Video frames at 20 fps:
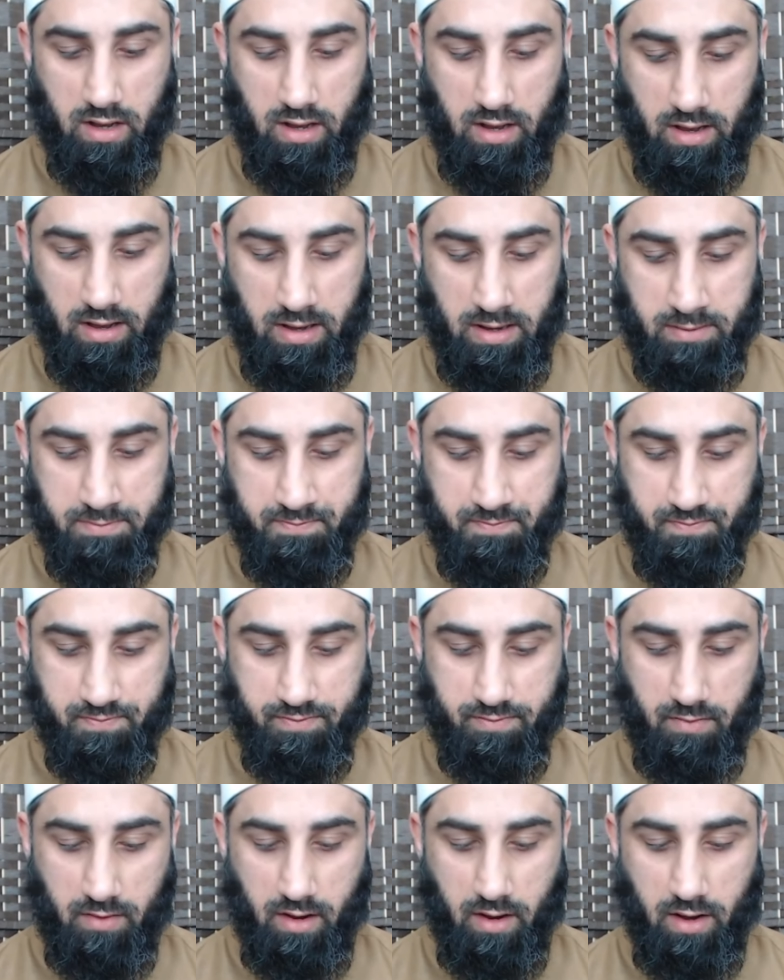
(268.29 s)
Um,
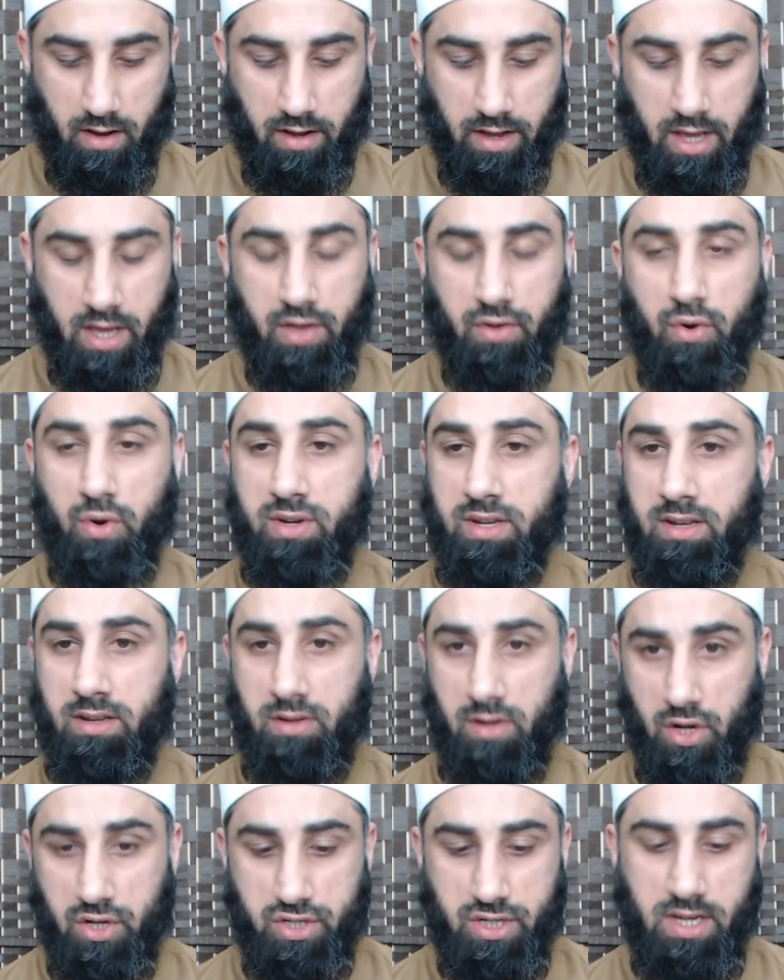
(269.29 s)
he wrote in
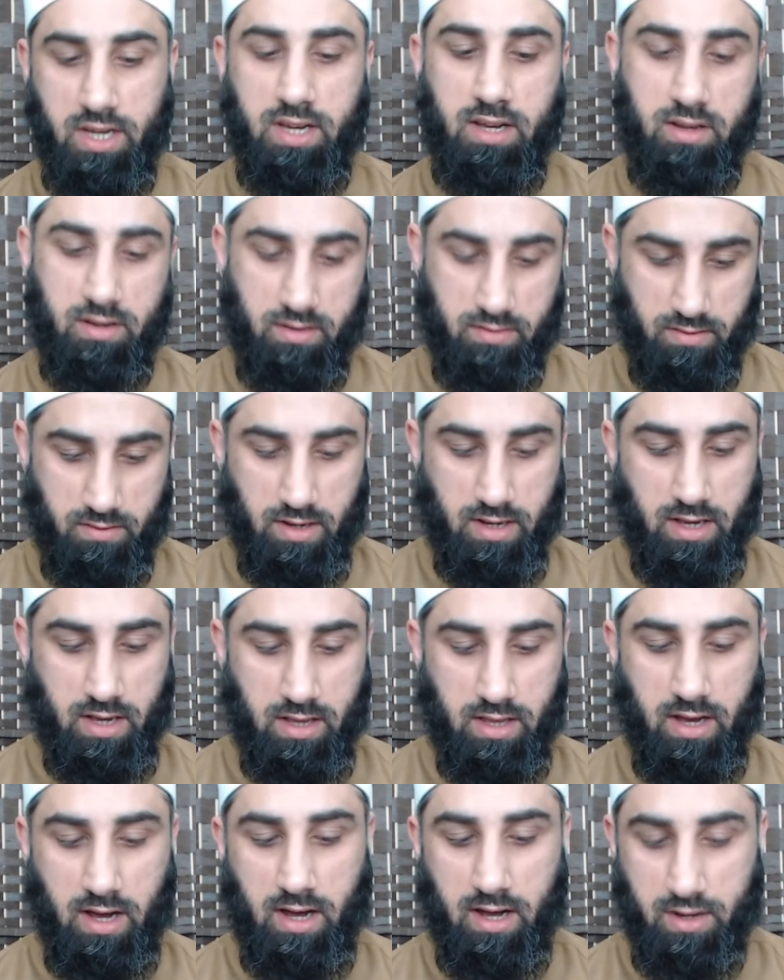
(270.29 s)
logic and
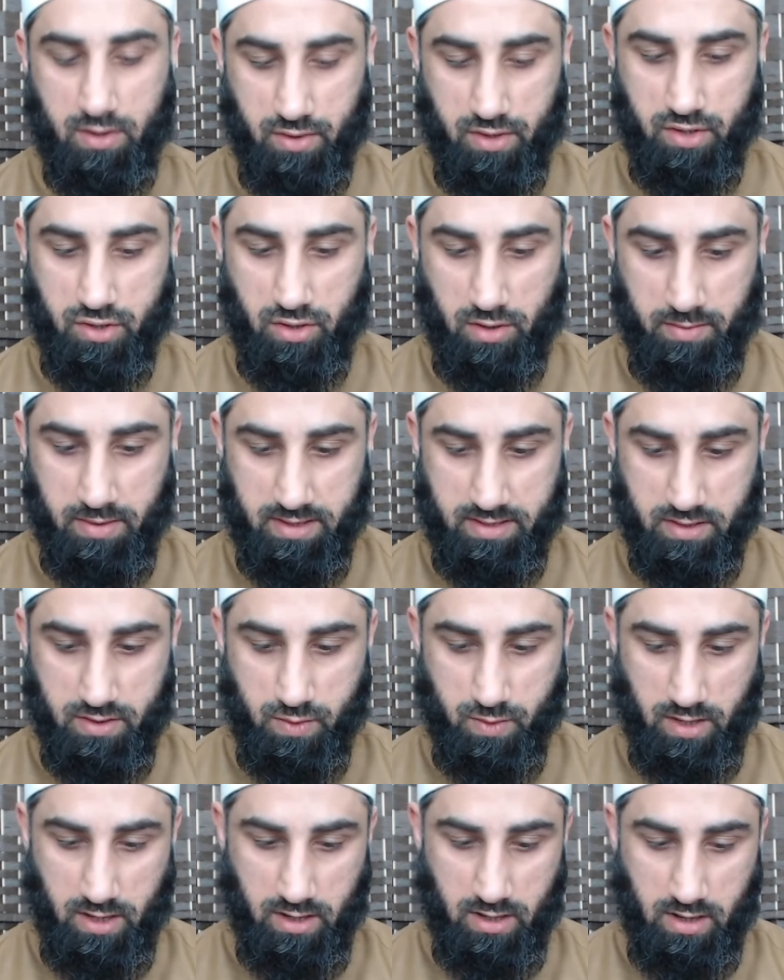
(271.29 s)
aqidah and other topics as
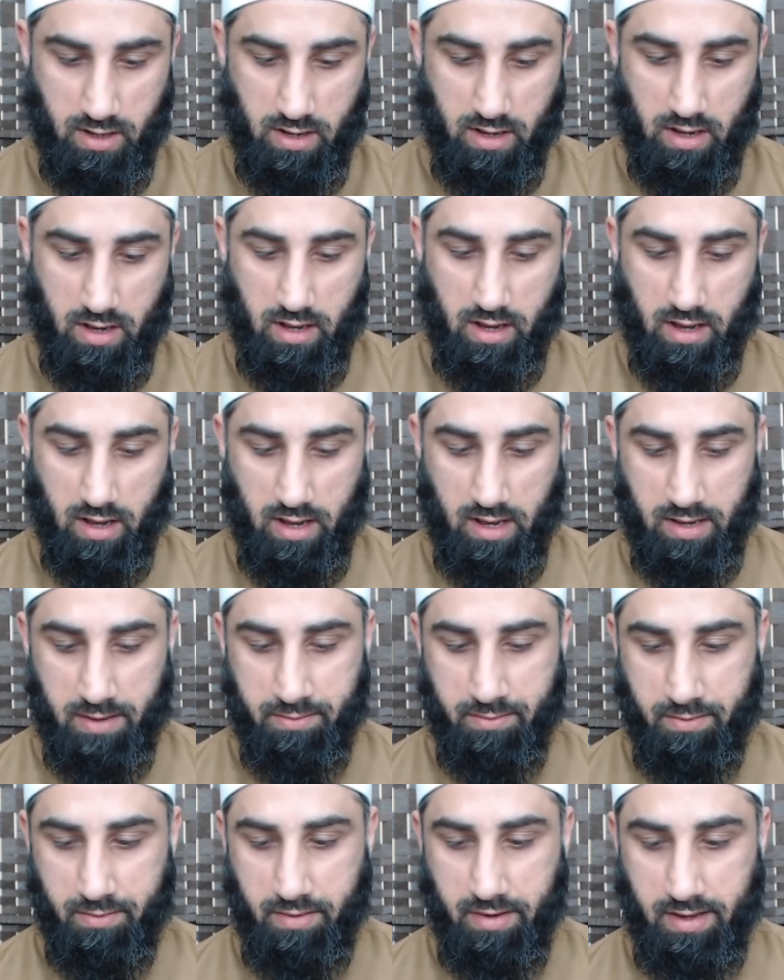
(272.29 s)
well.
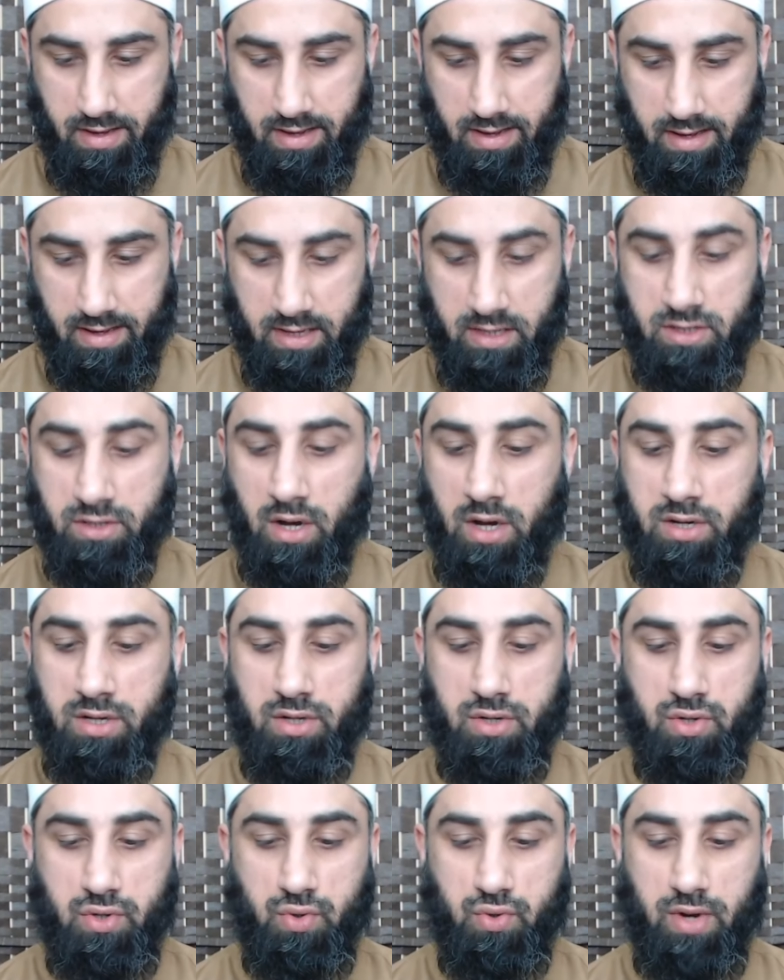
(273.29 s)
Um, he
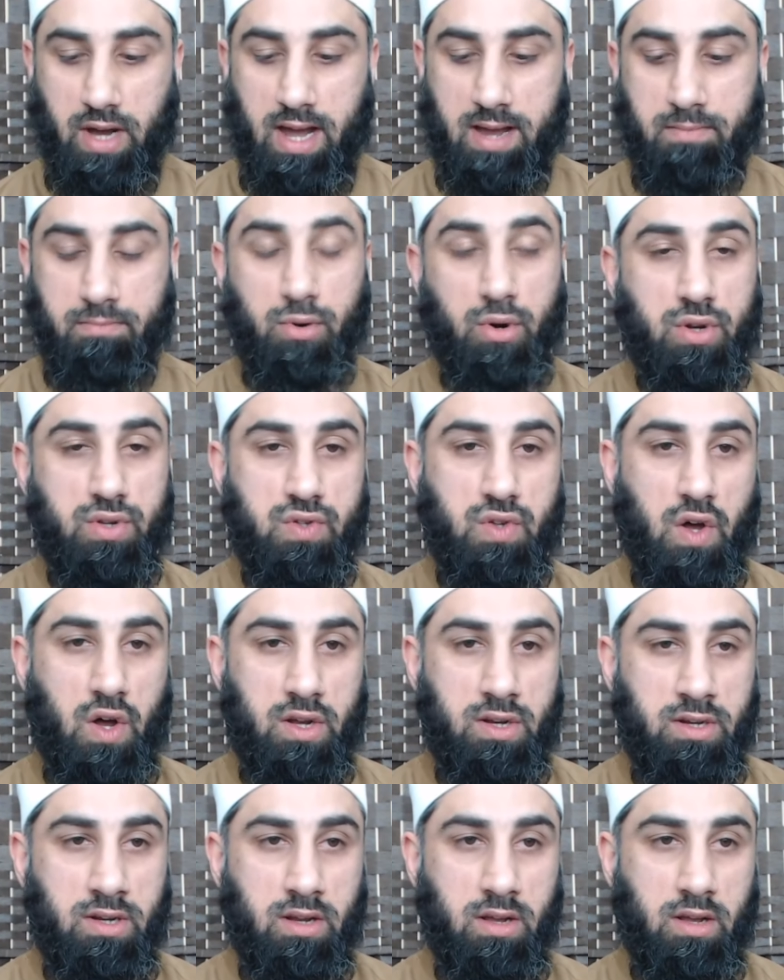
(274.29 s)
started to write books
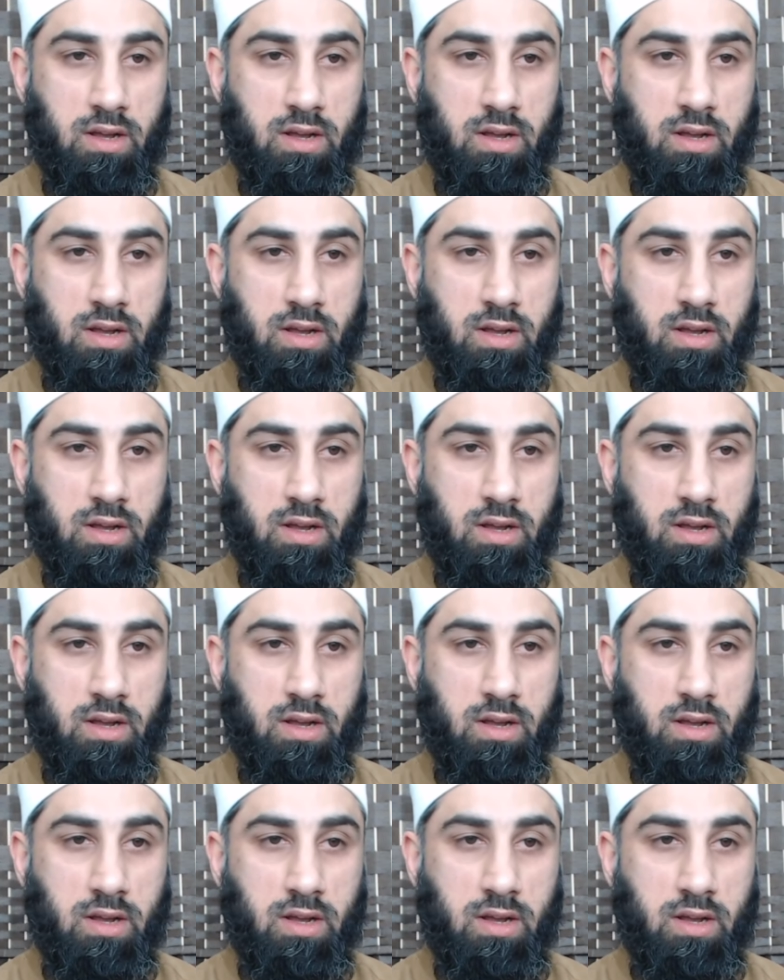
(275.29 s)
on